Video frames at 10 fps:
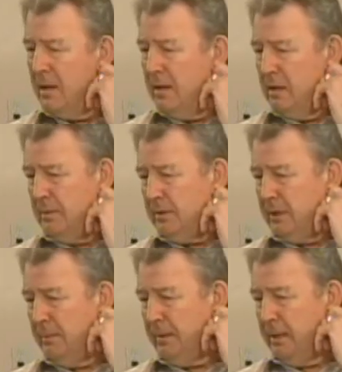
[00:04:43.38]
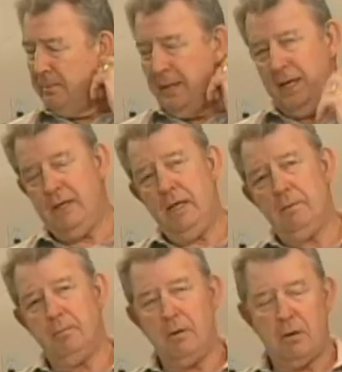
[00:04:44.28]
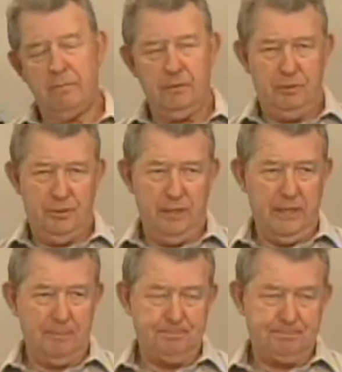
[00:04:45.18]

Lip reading: Let me tell you about a man named Marvin Shutt.